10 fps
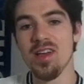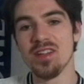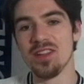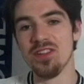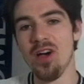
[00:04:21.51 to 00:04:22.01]

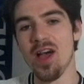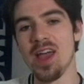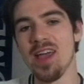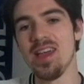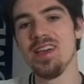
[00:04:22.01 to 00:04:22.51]
the
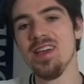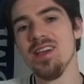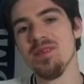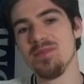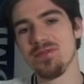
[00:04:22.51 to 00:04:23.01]
night
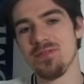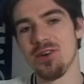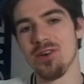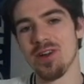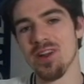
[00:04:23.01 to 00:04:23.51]

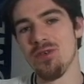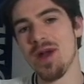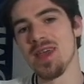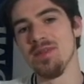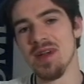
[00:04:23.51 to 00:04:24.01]
before an
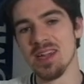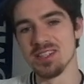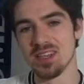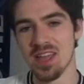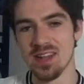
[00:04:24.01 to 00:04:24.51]
away
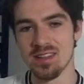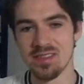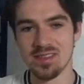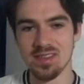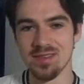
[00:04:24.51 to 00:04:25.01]
match
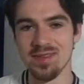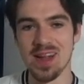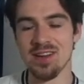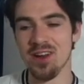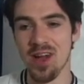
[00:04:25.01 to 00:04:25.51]
against
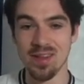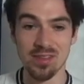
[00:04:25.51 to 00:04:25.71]
Man United.